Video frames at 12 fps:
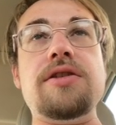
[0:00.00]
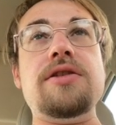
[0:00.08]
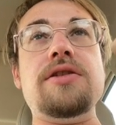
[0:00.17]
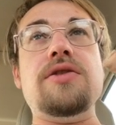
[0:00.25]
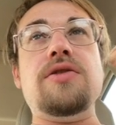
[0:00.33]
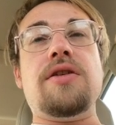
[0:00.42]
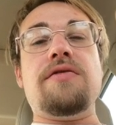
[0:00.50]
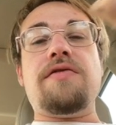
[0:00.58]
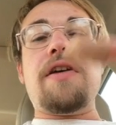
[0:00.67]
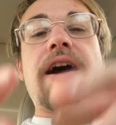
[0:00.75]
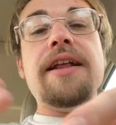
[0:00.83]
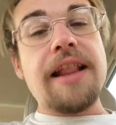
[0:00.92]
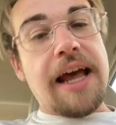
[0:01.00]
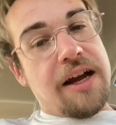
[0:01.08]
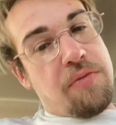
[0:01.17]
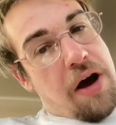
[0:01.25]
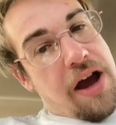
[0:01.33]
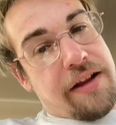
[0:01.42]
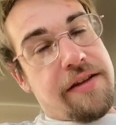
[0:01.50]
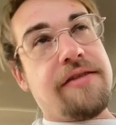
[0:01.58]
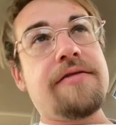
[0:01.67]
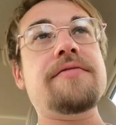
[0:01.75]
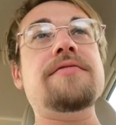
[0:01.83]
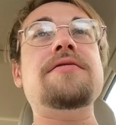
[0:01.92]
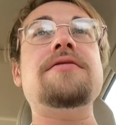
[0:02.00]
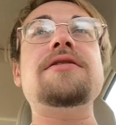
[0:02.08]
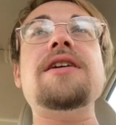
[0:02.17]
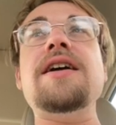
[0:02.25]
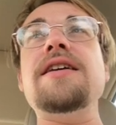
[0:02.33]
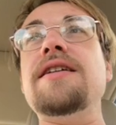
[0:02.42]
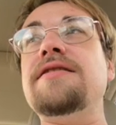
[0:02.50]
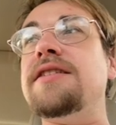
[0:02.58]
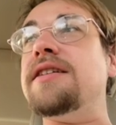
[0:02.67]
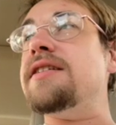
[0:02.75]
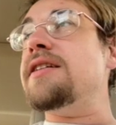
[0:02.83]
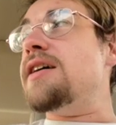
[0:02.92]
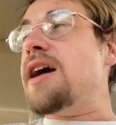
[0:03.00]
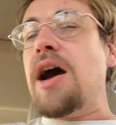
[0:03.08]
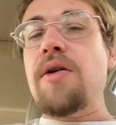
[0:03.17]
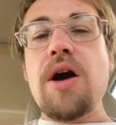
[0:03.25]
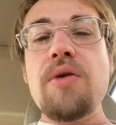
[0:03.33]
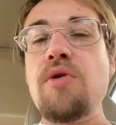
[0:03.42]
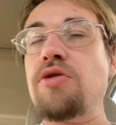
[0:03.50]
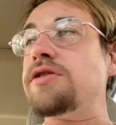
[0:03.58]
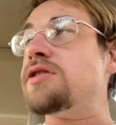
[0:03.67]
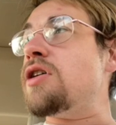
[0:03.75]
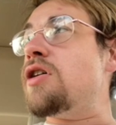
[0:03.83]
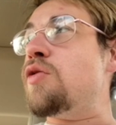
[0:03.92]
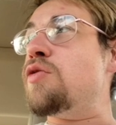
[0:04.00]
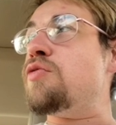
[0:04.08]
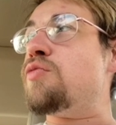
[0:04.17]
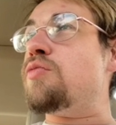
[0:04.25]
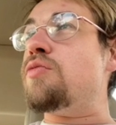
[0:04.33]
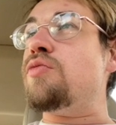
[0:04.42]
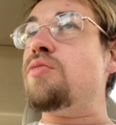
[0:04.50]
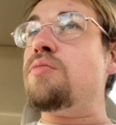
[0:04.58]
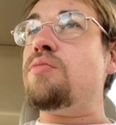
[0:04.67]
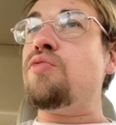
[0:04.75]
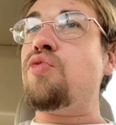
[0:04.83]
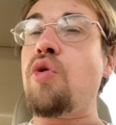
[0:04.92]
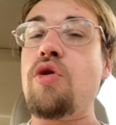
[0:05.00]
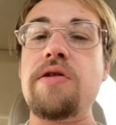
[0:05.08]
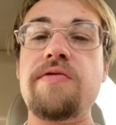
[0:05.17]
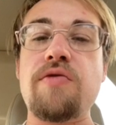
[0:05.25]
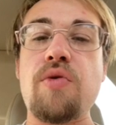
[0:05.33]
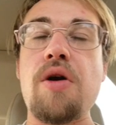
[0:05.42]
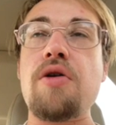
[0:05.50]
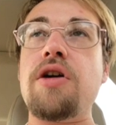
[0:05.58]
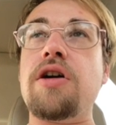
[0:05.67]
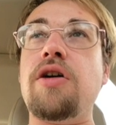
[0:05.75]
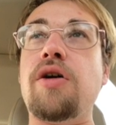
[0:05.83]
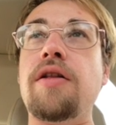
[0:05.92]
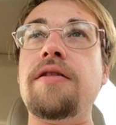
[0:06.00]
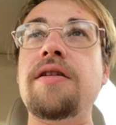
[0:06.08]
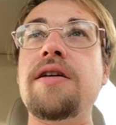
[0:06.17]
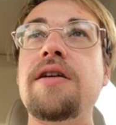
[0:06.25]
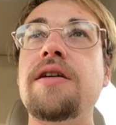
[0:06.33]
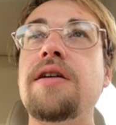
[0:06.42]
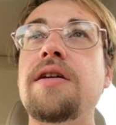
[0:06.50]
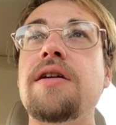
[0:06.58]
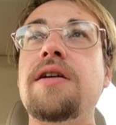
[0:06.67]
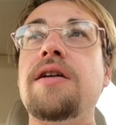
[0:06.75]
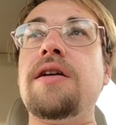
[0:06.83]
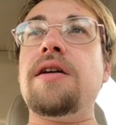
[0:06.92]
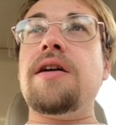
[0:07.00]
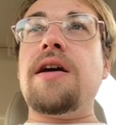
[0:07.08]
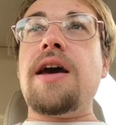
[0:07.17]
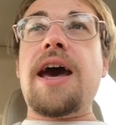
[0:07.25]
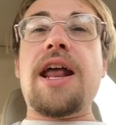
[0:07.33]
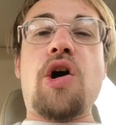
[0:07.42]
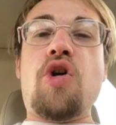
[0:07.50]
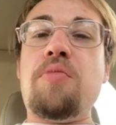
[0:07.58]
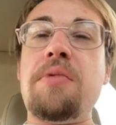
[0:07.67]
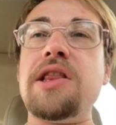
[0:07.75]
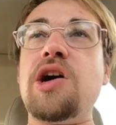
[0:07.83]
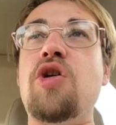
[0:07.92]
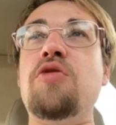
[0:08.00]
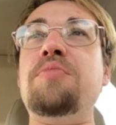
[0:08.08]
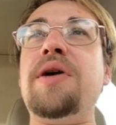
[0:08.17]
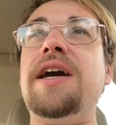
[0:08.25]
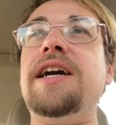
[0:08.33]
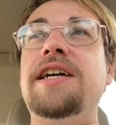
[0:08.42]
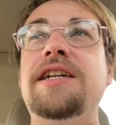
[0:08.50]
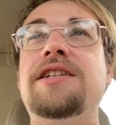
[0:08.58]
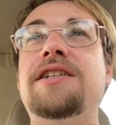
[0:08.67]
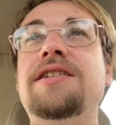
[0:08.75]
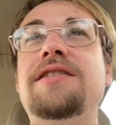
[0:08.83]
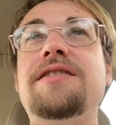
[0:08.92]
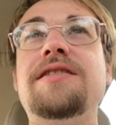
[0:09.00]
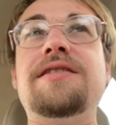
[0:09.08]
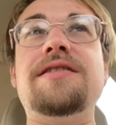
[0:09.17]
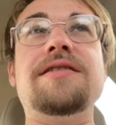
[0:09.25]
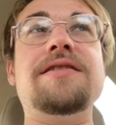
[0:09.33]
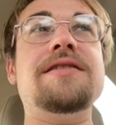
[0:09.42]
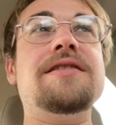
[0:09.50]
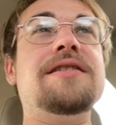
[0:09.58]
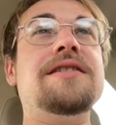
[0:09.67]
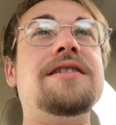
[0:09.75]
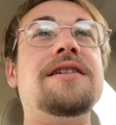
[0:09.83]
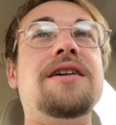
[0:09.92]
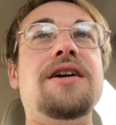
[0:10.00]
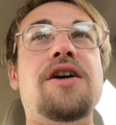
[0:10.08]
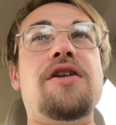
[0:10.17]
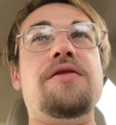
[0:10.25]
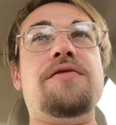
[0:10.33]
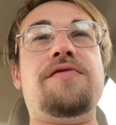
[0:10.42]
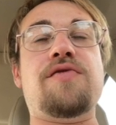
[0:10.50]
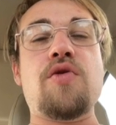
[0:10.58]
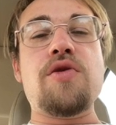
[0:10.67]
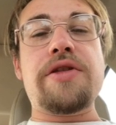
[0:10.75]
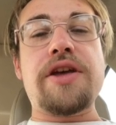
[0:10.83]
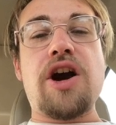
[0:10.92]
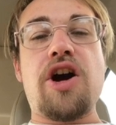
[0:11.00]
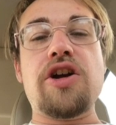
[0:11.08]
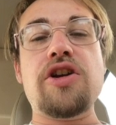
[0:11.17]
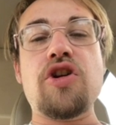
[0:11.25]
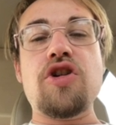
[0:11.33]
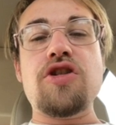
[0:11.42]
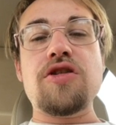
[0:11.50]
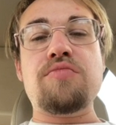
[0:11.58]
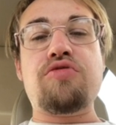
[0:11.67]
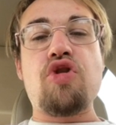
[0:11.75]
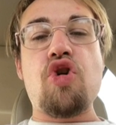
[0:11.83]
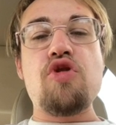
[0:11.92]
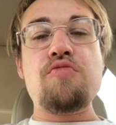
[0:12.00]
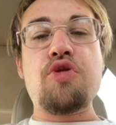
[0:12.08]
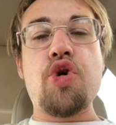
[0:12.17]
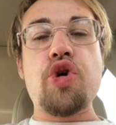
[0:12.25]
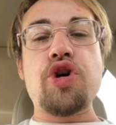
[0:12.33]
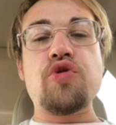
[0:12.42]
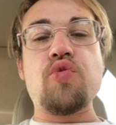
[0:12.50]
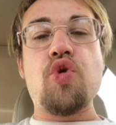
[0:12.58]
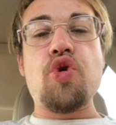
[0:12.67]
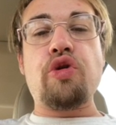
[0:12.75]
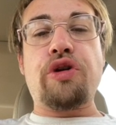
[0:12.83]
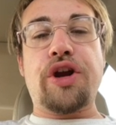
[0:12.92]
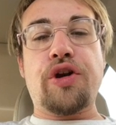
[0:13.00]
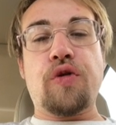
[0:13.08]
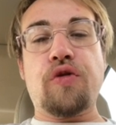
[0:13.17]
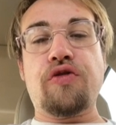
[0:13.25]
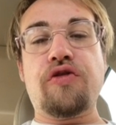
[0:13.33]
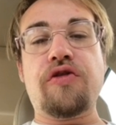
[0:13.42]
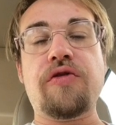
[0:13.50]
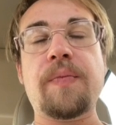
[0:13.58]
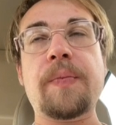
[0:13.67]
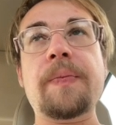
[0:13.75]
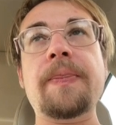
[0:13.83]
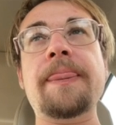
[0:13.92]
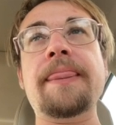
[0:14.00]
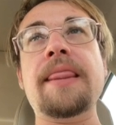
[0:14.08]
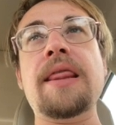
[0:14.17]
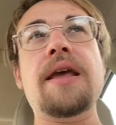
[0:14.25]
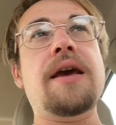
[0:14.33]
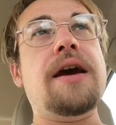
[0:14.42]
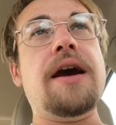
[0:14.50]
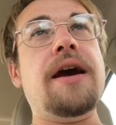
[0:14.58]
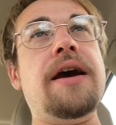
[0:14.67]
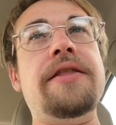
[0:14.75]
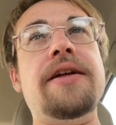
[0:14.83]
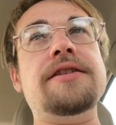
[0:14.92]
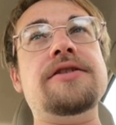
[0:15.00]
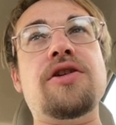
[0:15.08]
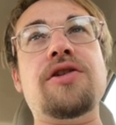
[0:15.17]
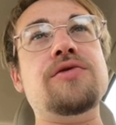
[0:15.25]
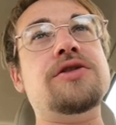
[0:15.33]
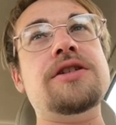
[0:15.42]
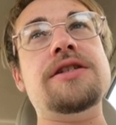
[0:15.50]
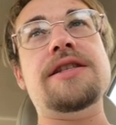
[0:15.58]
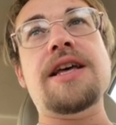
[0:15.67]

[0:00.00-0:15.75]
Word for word: you can find like minds. Okay, that's it. I, I wrote a song with Rory Ferreira called At Home on the Homepage. Uh, for the Unheard Pro Board Warriors. And that song was just